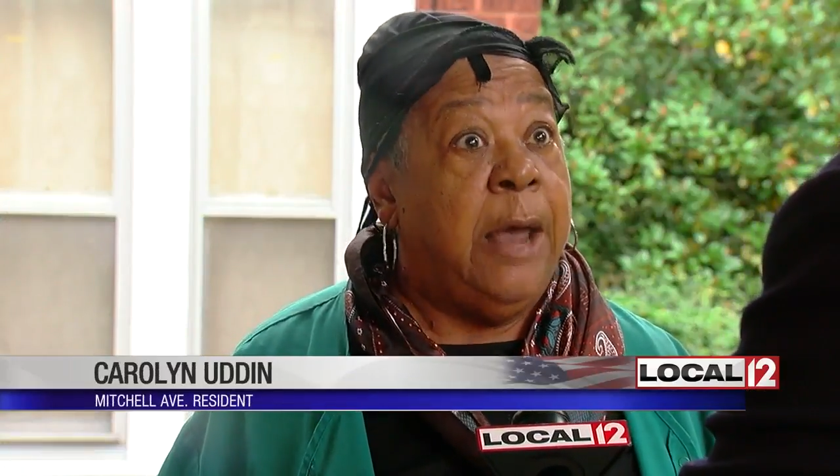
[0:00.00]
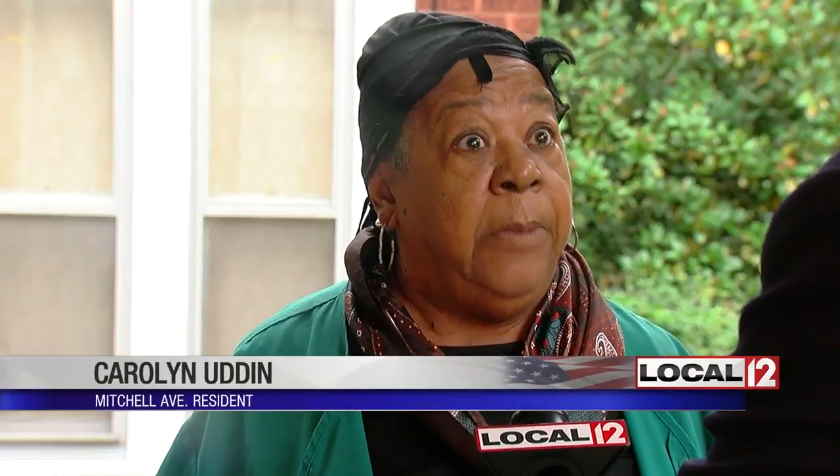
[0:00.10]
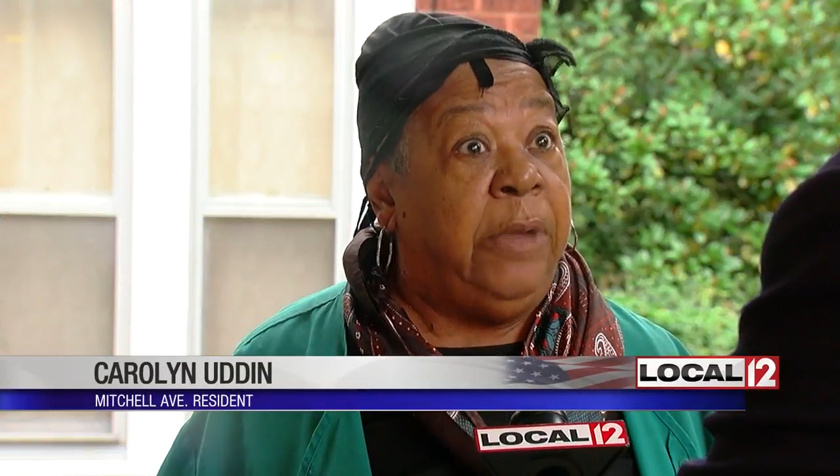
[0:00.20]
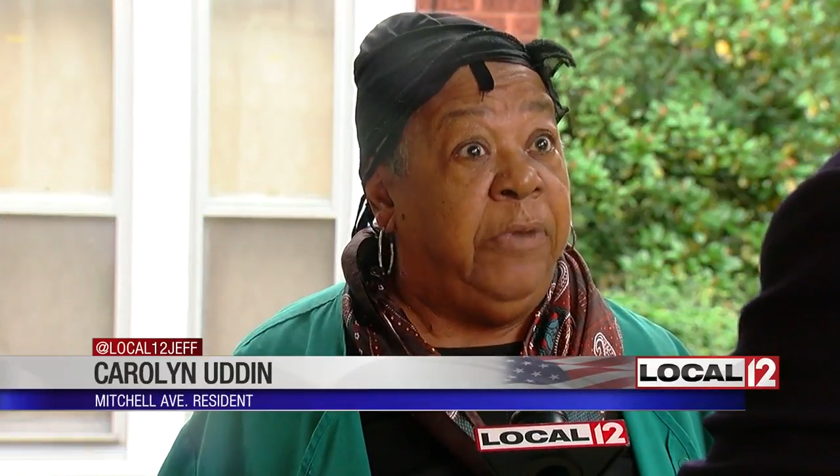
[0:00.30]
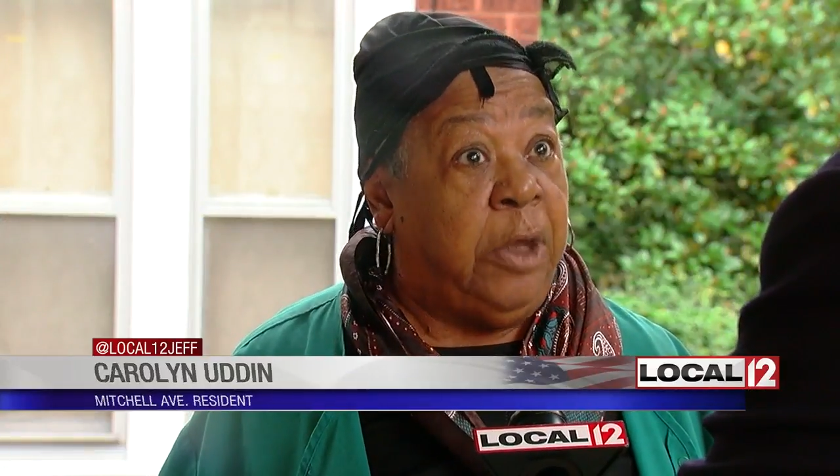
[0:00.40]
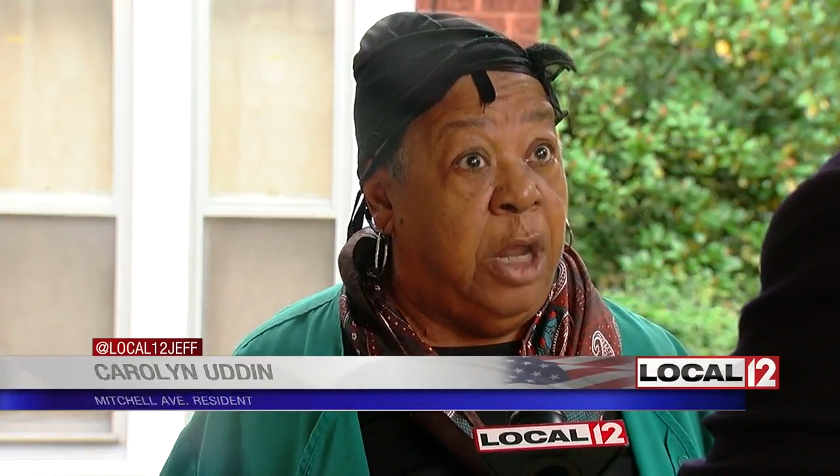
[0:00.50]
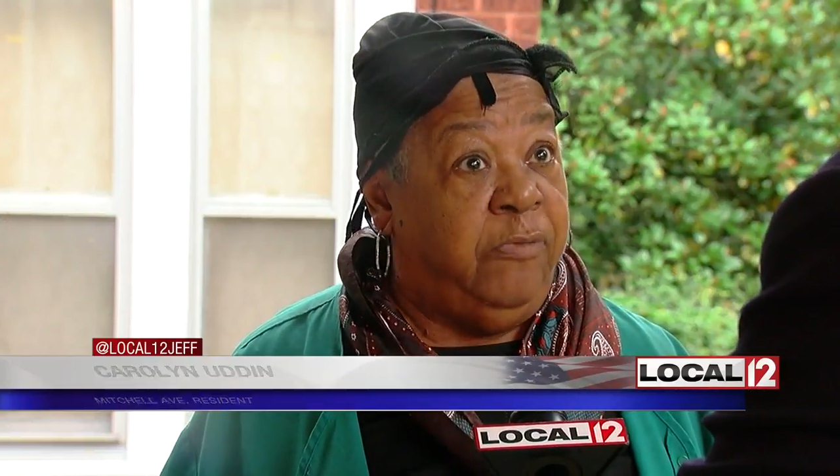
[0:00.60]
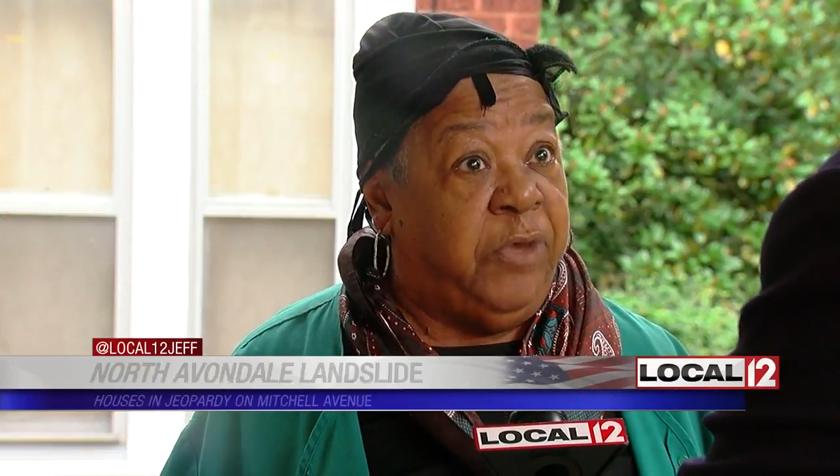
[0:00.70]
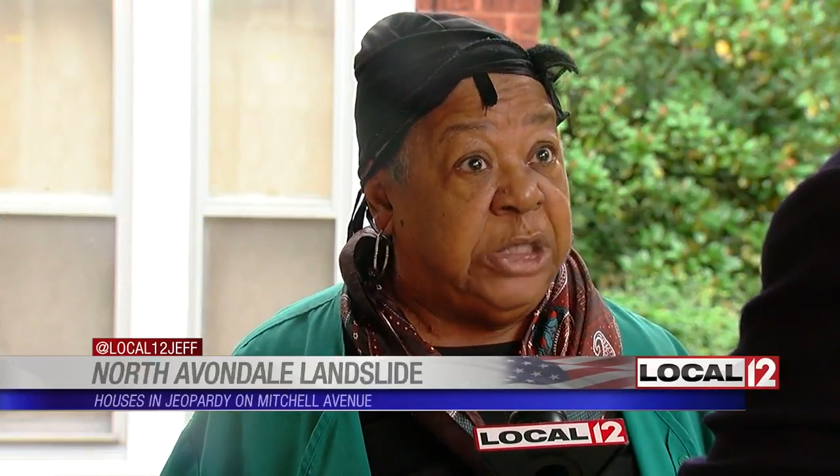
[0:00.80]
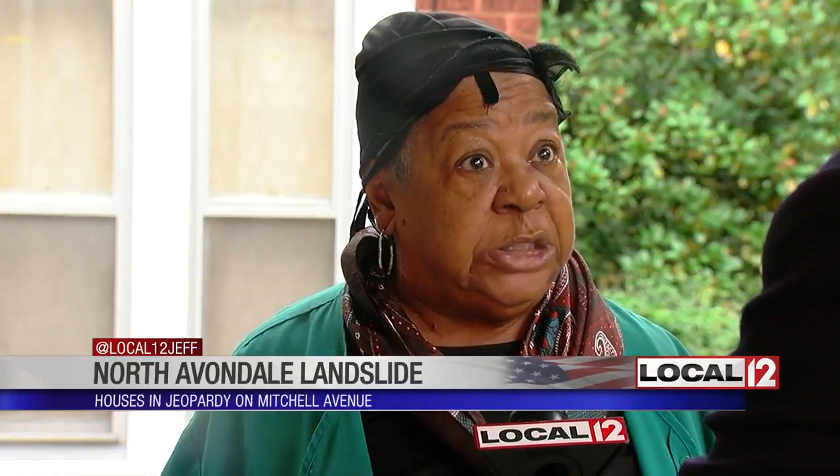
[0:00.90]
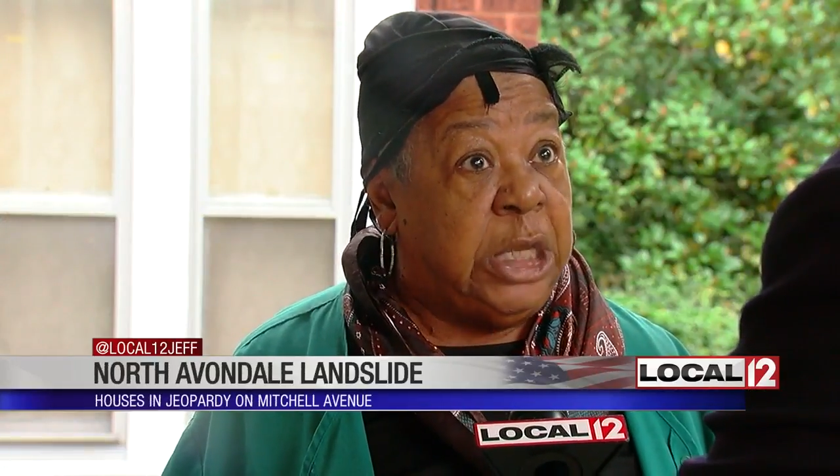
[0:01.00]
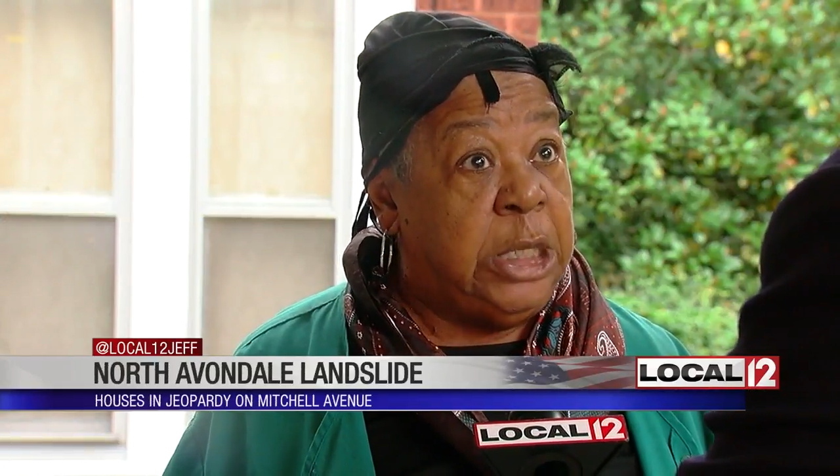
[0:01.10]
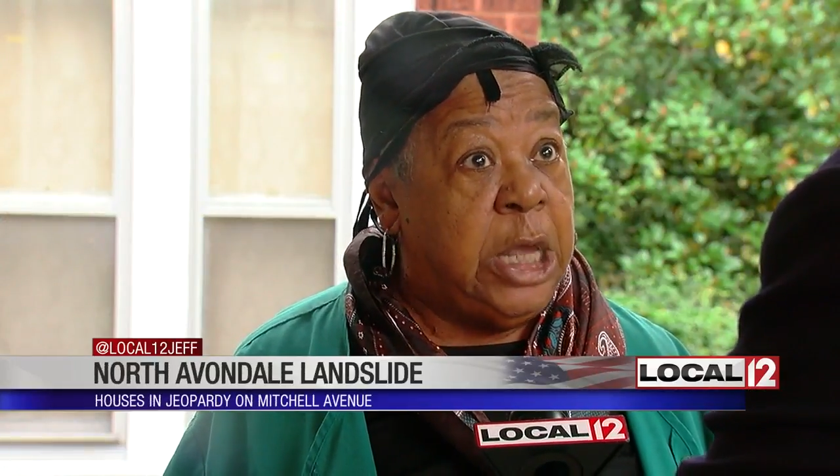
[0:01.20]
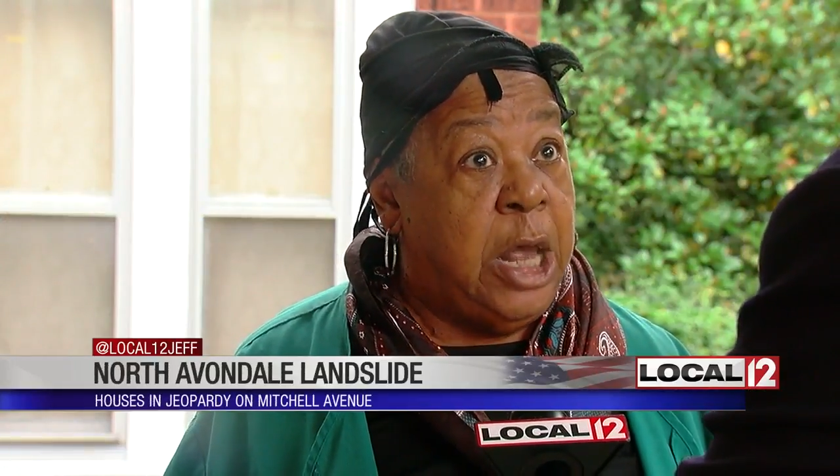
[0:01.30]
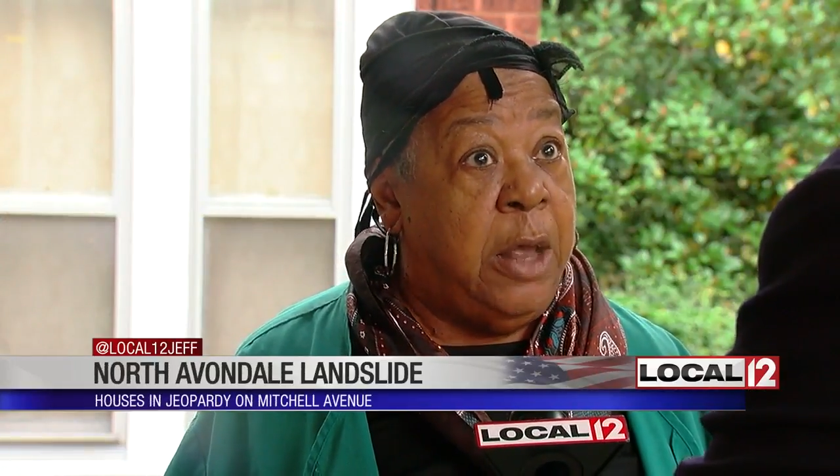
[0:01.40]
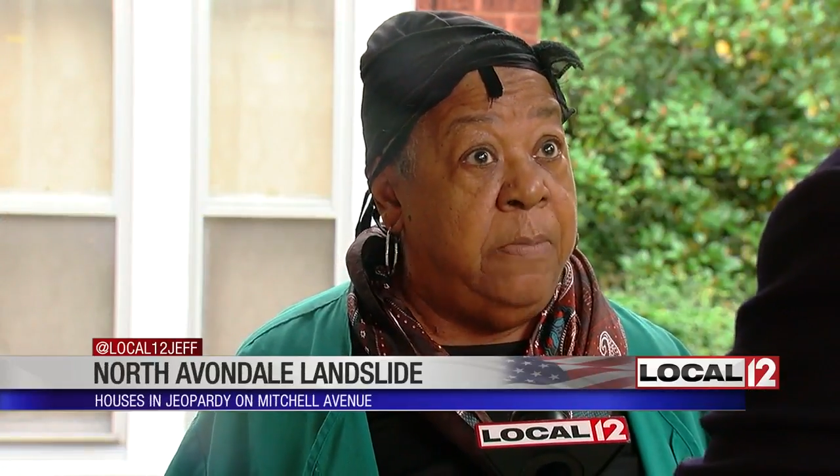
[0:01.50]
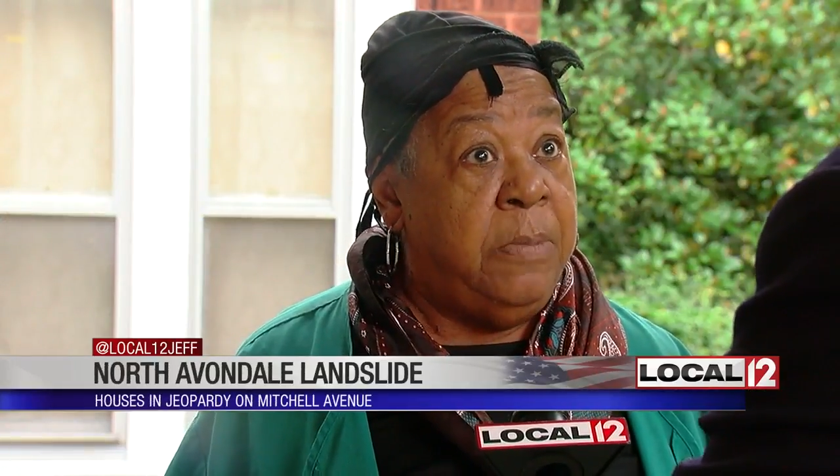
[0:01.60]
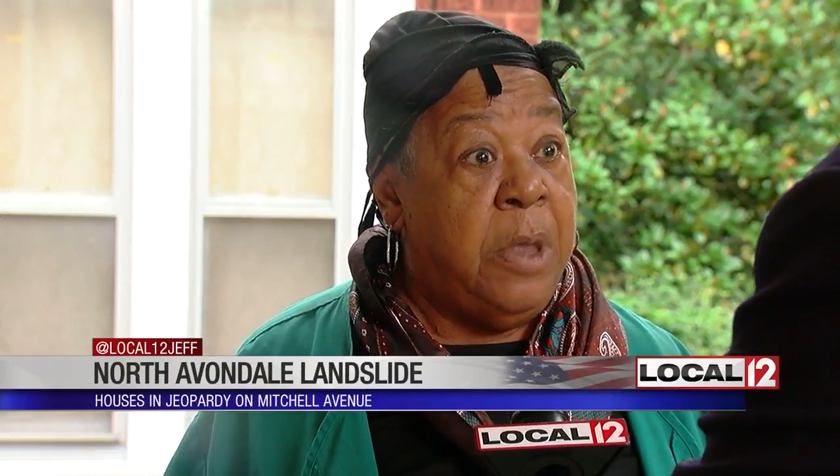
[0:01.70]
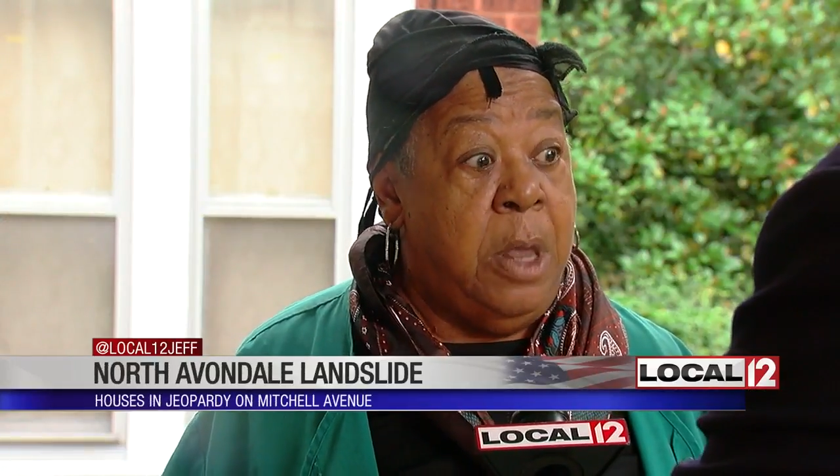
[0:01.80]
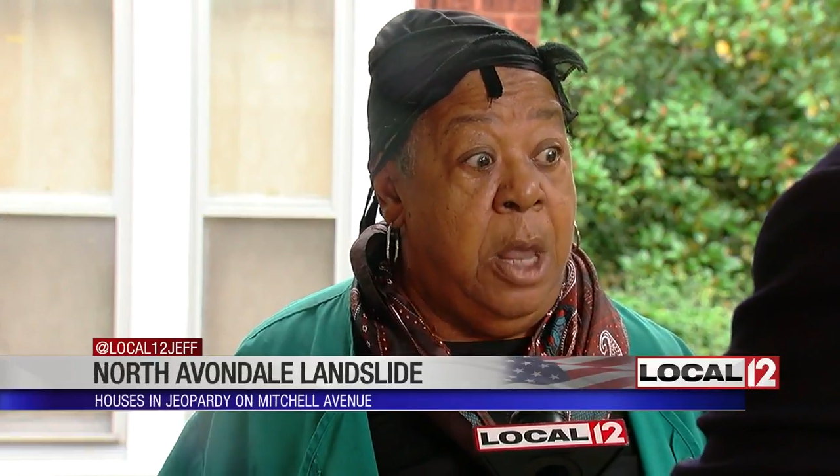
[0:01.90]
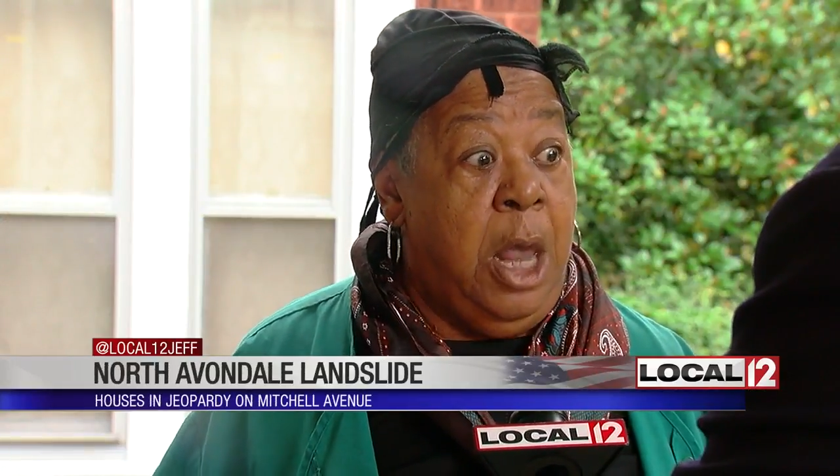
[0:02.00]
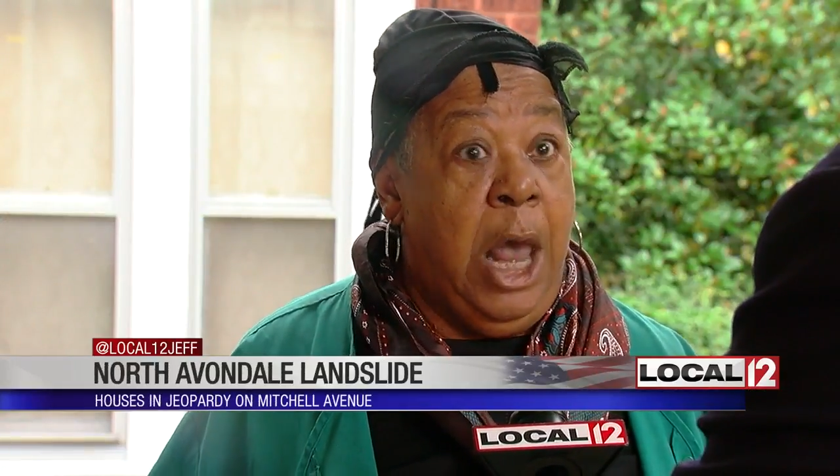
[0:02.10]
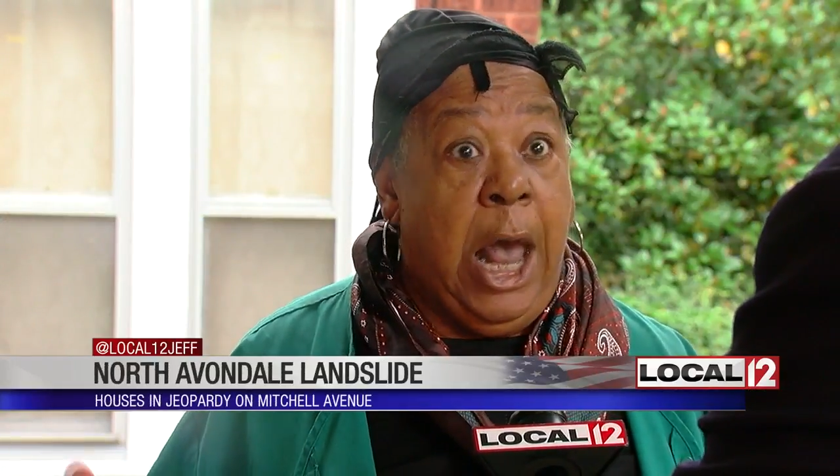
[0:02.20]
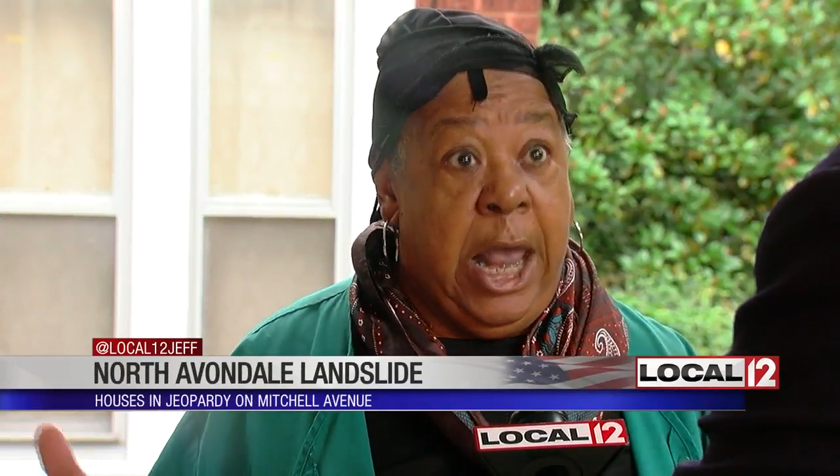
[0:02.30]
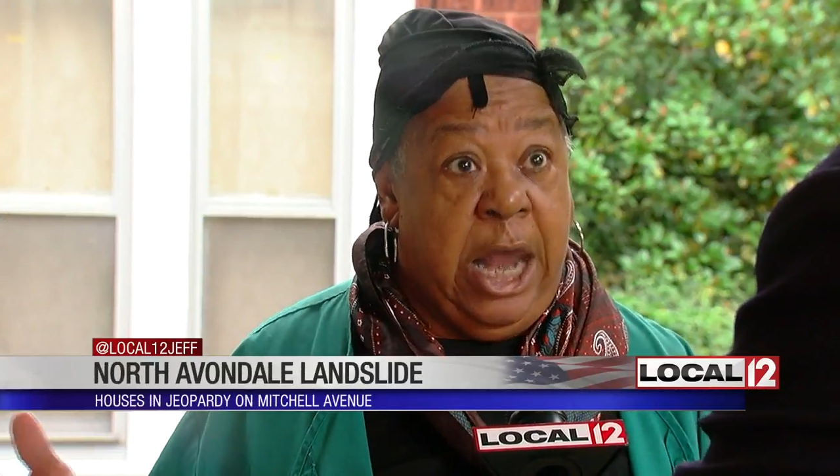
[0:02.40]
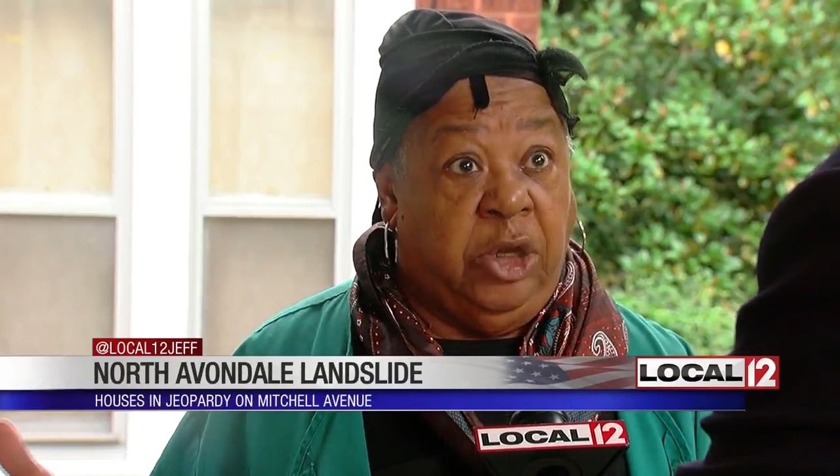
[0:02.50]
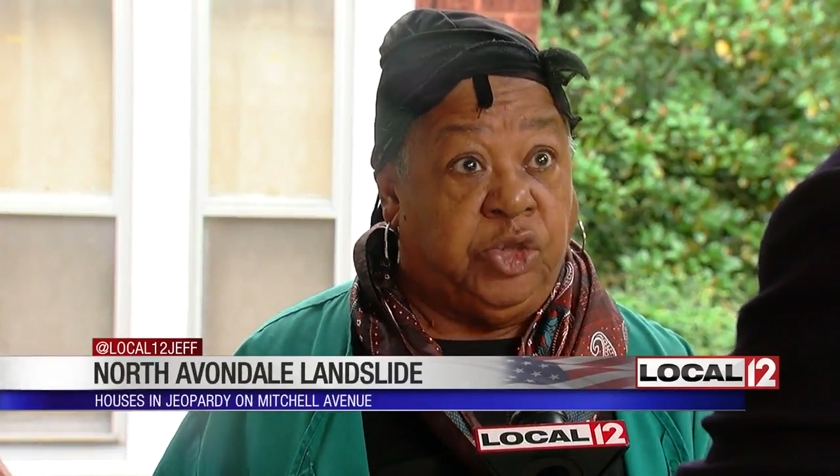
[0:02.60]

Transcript: I'm living on a fixed income. I had the